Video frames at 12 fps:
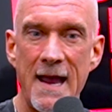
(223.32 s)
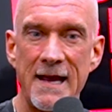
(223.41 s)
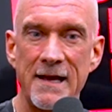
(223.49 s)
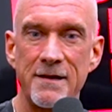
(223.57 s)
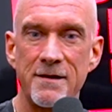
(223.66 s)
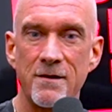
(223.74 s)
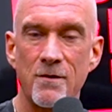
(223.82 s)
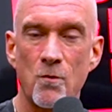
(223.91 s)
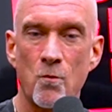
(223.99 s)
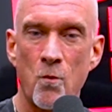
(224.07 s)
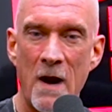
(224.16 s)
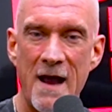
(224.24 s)
And
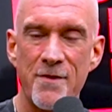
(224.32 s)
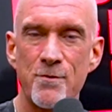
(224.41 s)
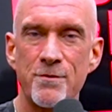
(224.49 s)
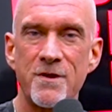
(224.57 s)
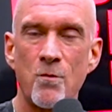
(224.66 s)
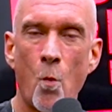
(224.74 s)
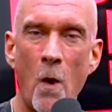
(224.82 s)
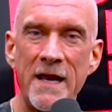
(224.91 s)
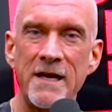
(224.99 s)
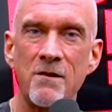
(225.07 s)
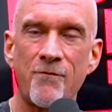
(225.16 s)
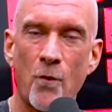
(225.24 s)
rather than
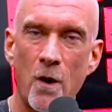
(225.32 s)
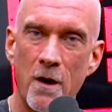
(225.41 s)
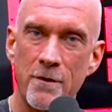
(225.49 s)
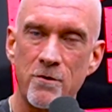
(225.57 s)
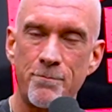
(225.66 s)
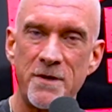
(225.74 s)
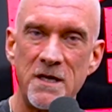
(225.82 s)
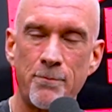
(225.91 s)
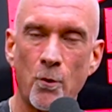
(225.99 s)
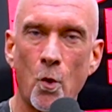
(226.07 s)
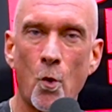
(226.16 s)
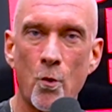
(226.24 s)
waiting for other
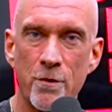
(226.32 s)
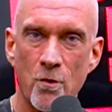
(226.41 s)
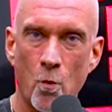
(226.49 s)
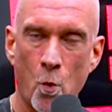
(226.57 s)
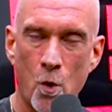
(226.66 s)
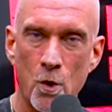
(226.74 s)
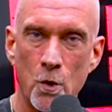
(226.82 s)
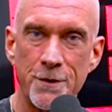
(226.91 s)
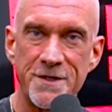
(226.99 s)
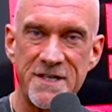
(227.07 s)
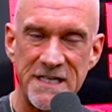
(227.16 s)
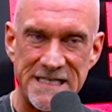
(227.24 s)
people or the
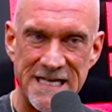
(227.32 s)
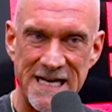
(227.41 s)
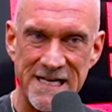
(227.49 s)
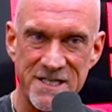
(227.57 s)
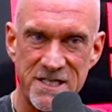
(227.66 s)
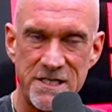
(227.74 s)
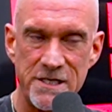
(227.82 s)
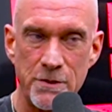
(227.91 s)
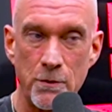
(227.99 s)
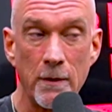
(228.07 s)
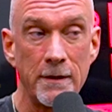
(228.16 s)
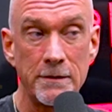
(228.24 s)
world to test
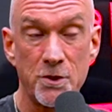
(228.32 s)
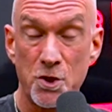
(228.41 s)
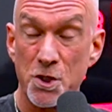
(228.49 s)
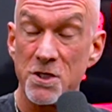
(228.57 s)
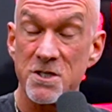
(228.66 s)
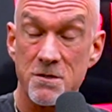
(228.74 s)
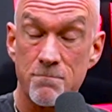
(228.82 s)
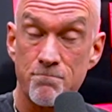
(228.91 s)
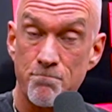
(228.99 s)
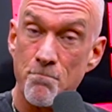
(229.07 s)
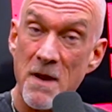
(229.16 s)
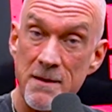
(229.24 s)
you, just
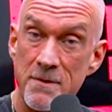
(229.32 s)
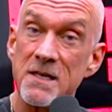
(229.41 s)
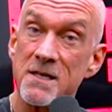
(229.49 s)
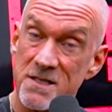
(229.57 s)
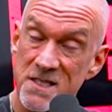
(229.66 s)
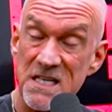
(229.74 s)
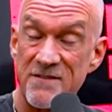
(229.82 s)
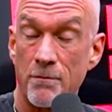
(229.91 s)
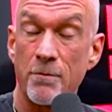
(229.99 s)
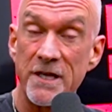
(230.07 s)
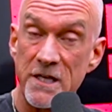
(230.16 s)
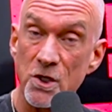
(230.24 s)
maybe
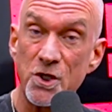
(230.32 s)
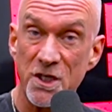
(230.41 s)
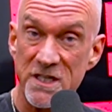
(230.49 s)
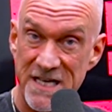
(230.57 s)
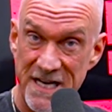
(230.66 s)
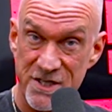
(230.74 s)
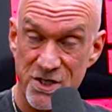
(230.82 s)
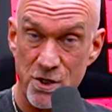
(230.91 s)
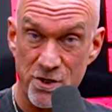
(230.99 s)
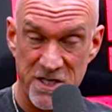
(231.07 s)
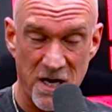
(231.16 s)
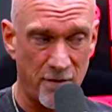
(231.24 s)
conceivably you should test
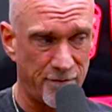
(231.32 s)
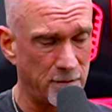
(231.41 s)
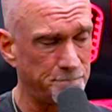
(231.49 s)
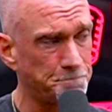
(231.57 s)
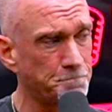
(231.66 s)
yourself.